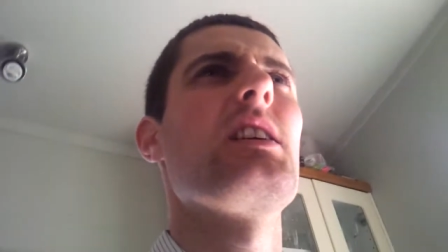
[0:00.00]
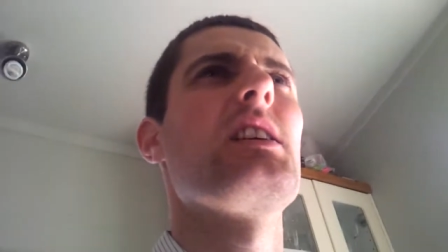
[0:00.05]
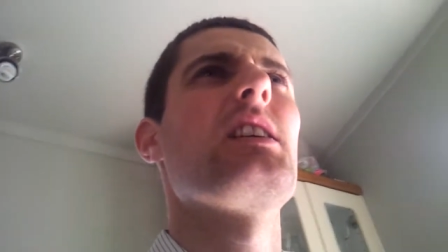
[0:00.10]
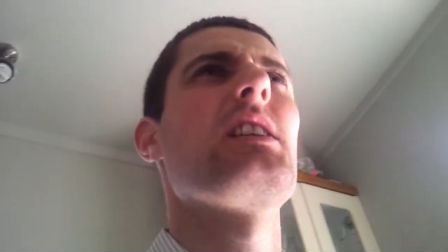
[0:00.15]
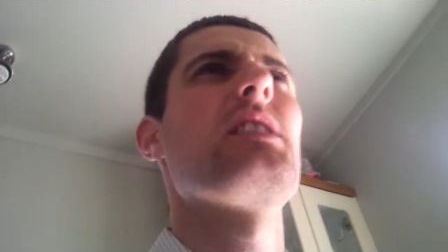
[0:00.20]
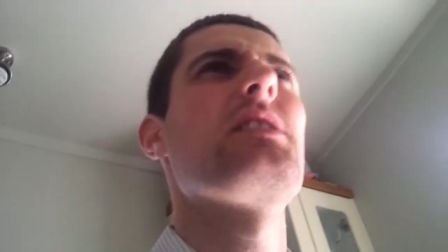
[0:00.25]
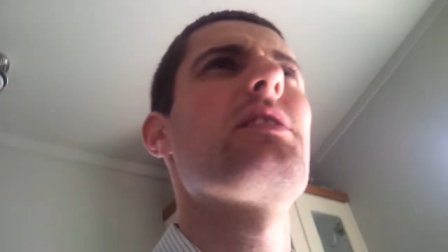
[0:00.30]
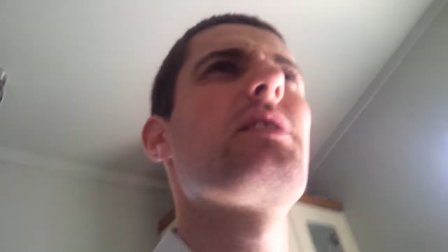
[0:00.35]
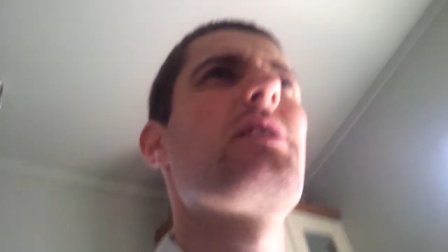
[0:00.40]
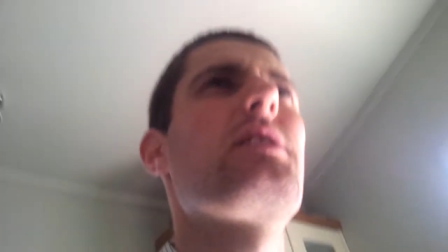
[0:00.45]
and
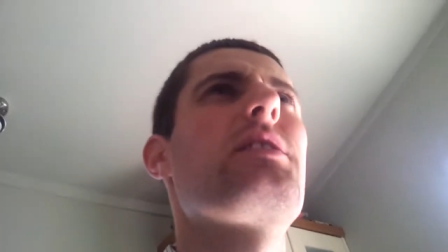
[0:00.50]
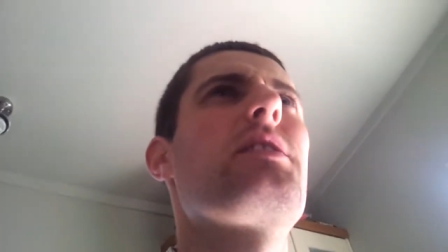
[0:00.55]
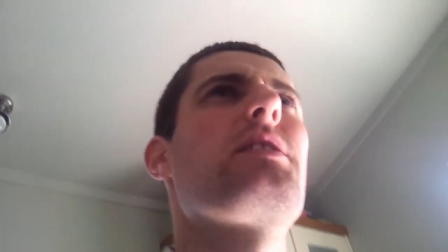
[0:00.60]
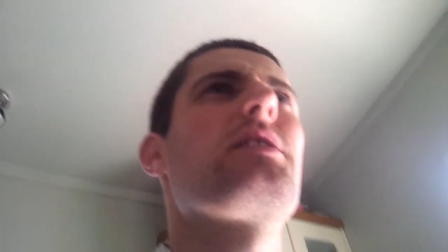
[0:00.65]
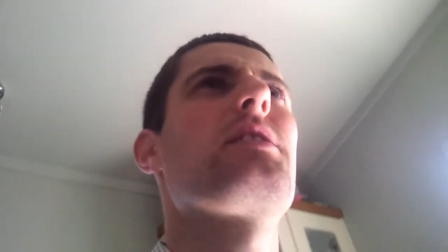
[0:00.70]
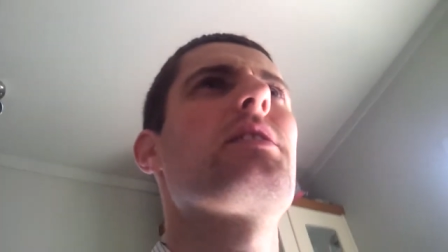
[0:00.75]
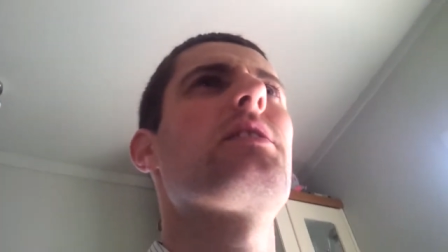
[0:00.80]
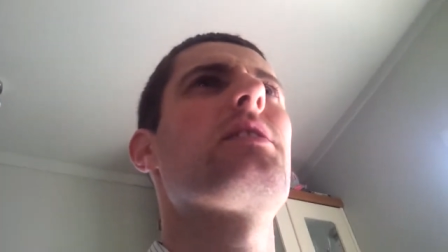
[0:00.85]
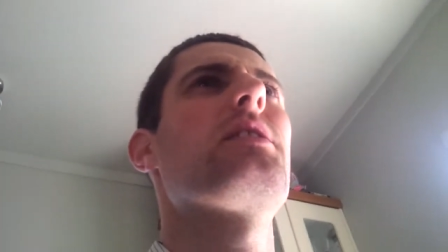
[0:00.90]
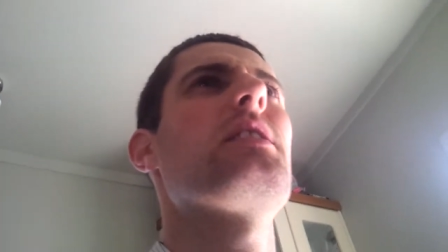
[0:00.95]
I
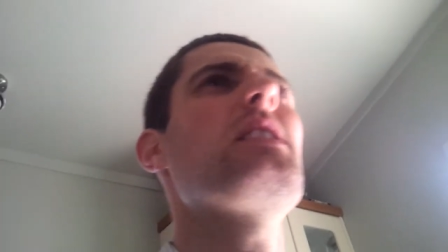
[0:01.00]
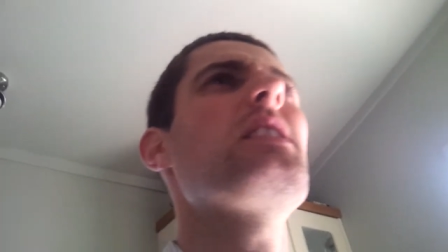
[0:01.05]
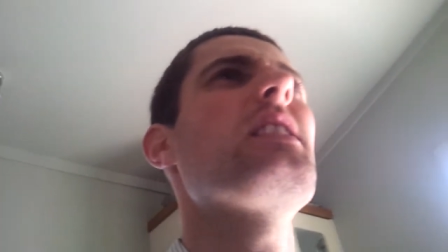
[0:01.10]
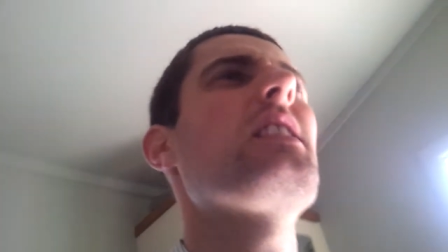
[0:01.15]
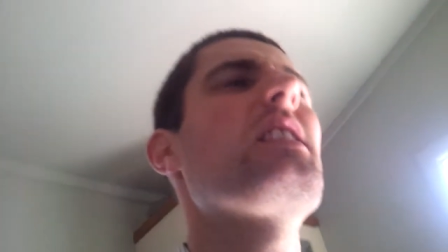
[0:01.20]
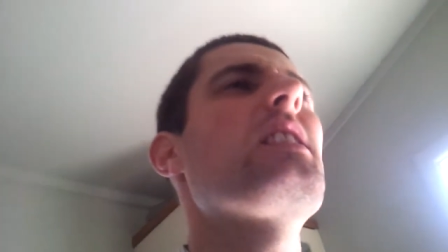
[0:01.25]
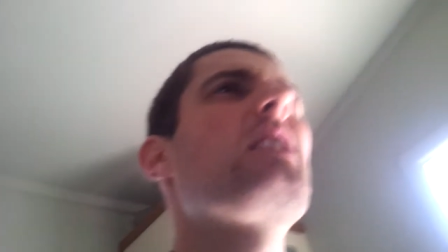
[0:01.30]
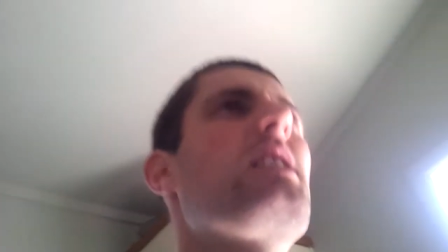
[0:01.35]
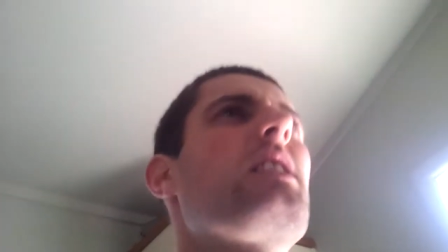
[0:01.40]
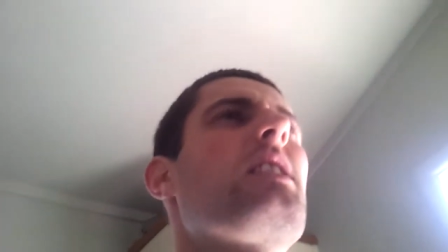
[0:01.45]

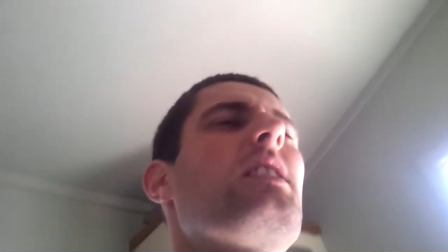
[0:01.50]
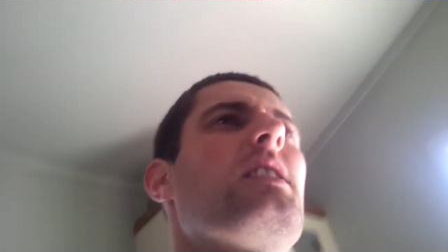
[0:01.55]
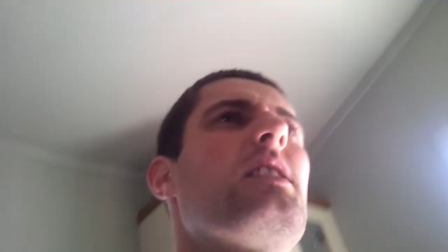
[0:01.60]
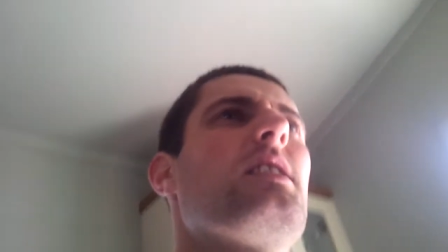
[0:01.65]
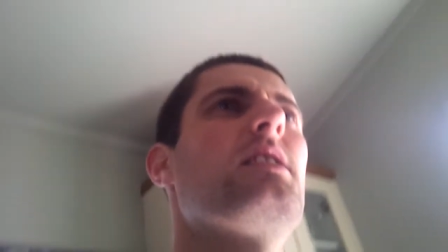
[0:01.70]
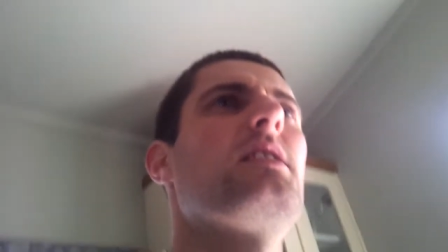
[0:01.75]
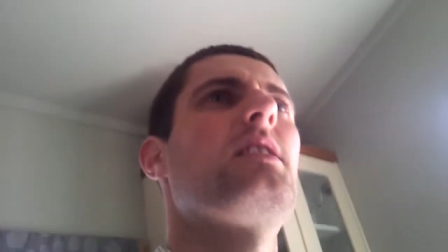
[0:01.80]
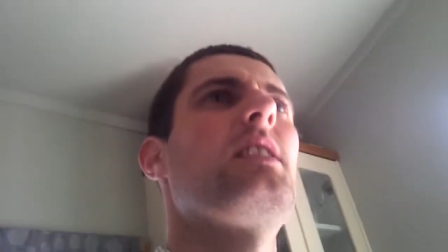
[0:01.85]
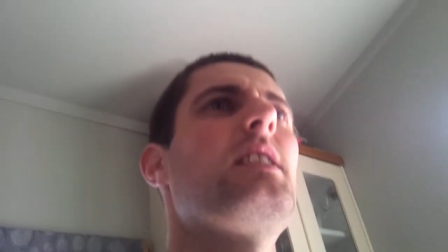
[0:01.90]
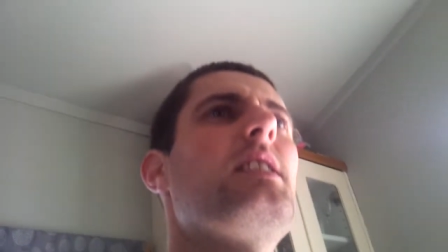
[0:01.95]
think
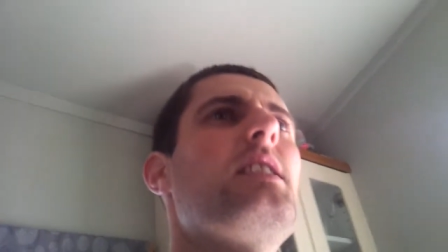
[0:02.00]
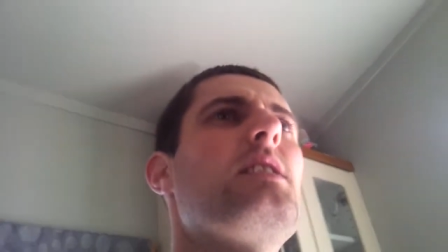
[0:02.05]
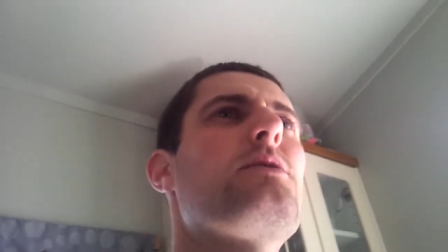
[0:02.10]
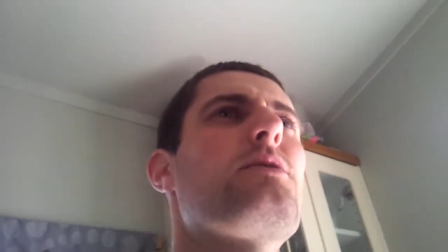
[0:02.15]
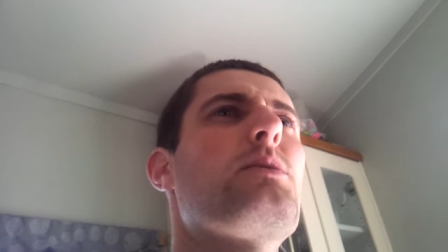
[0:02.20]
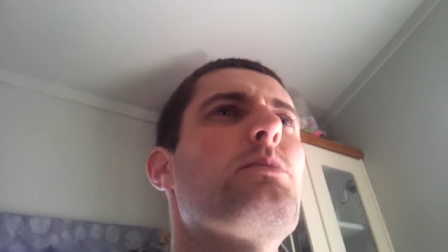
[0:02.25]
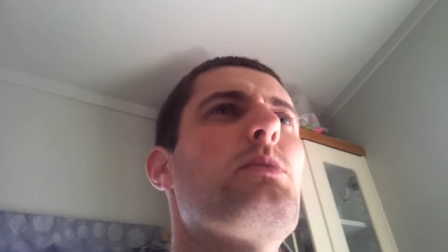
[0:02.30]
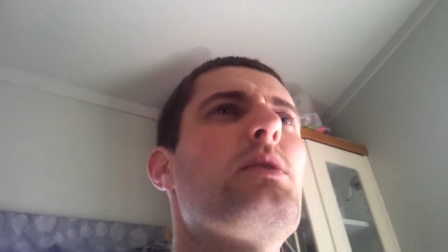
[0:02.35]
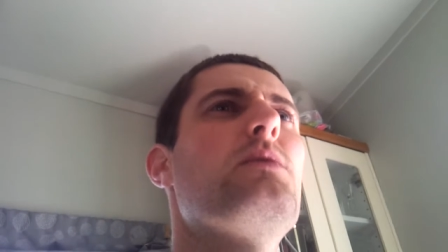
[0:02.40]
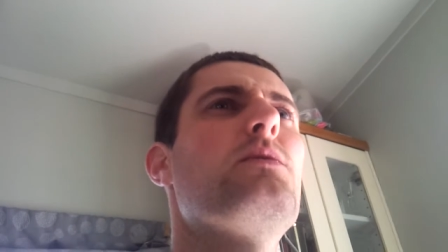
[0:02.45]
are they
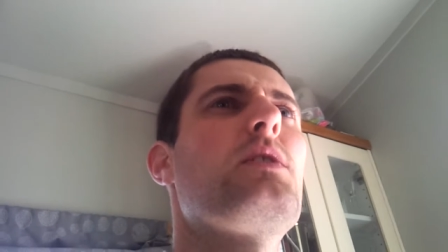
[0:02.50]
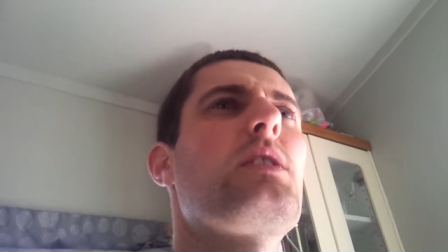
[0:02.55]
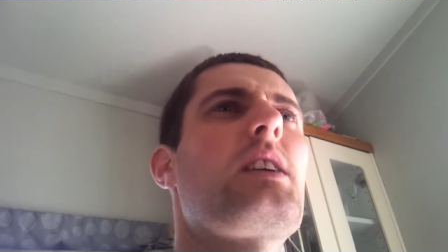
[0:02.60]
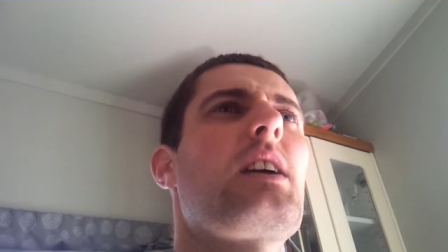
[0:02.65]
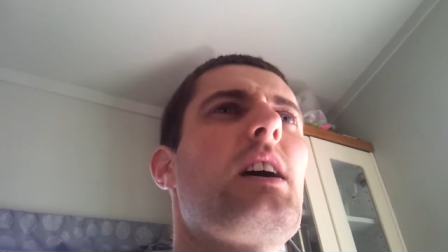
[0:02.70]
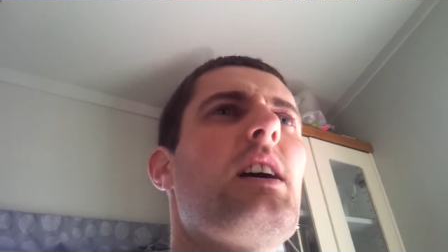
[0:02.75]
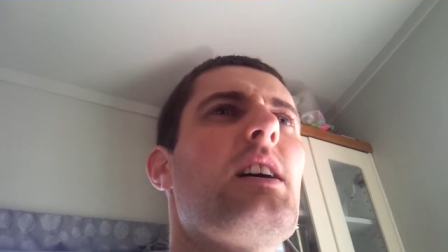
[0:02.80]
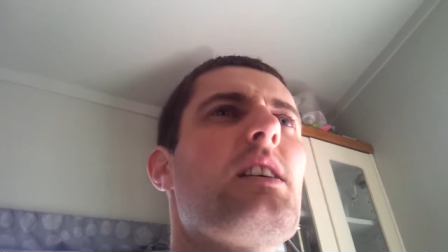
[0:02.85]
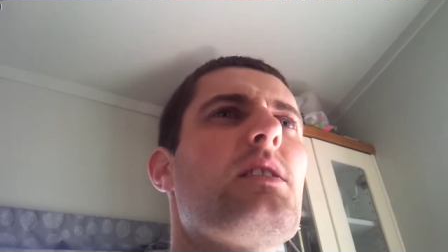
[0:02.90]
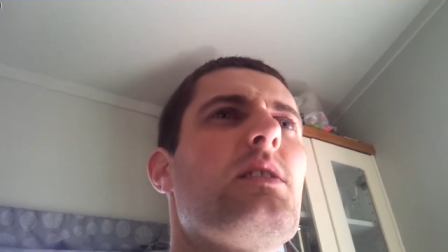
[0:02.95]
from
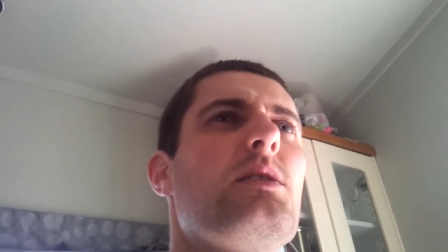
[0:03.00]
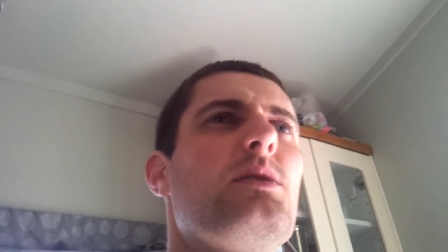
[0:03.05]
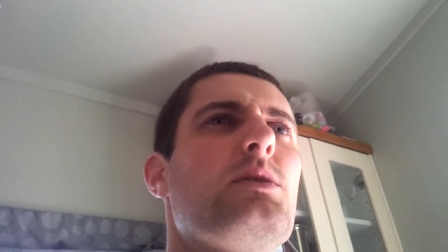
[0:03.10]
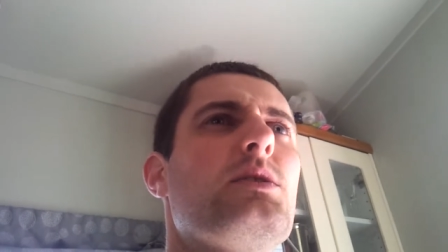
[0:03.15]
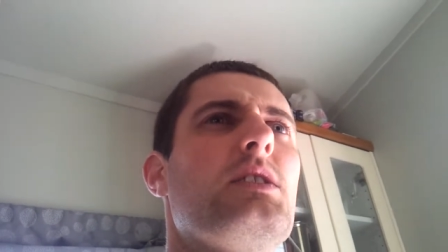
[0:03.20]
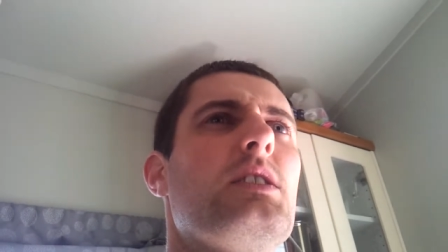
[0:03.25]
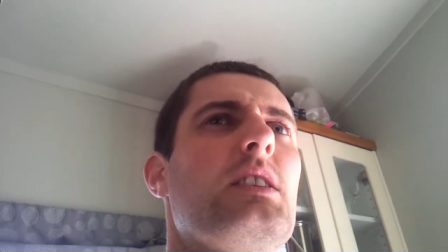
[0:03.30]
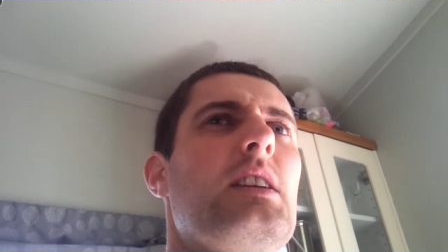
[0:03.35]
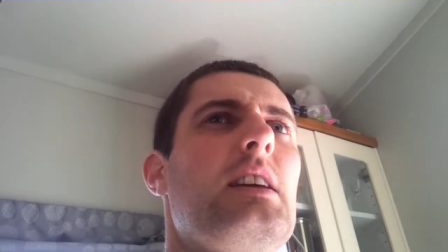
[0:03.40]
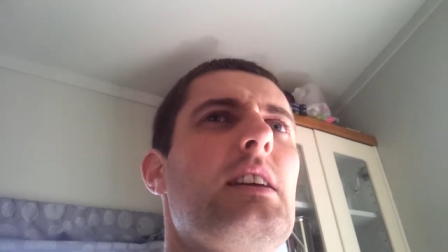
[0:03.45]
Invercargill or
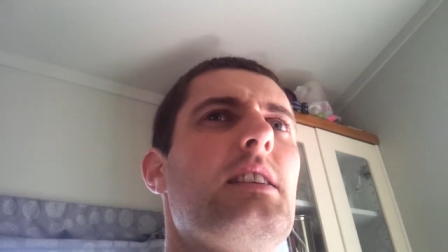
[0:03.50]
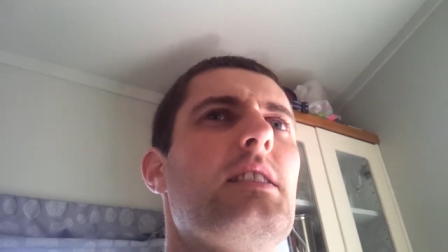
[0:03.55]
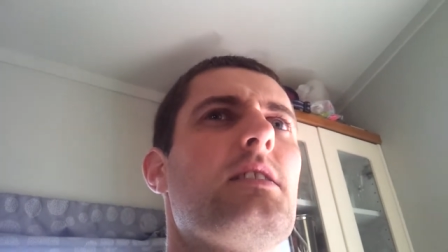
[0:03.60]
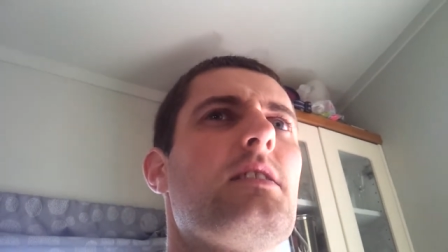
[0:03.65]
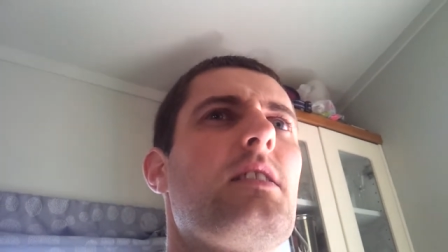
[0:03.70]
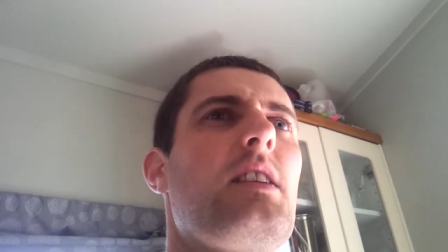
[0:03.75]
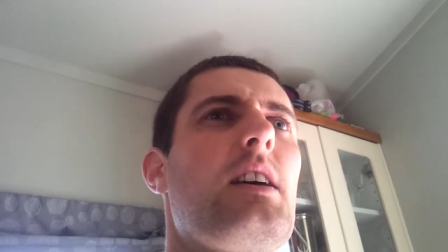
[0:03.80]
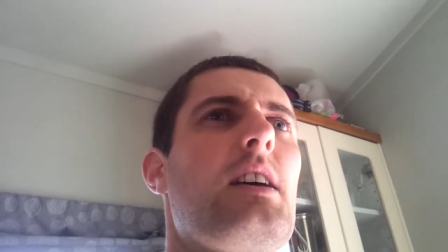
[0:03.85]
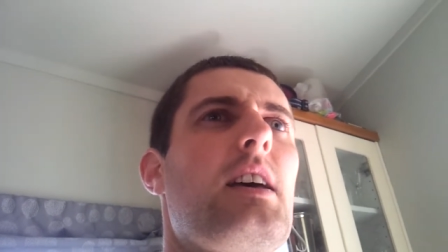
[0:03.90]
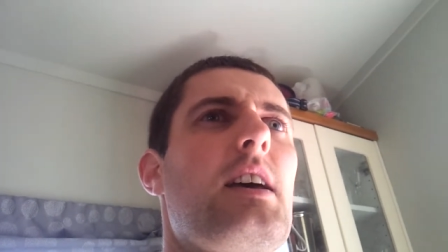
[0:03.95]
Dunedin?